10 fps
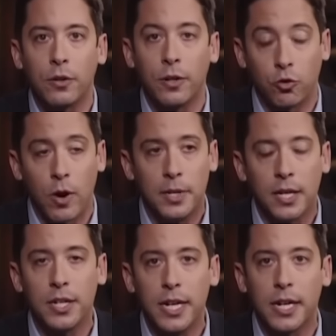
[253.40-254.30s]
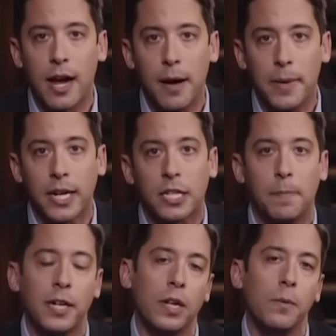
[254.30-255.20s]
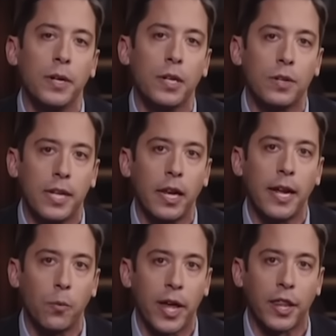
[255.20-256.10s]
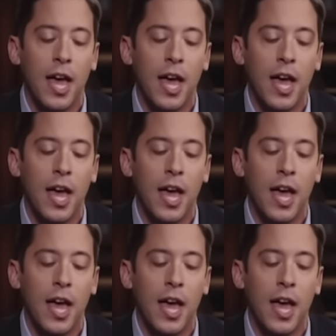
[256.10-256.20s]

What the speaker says: Trump does need to come in, especially when you're dealing with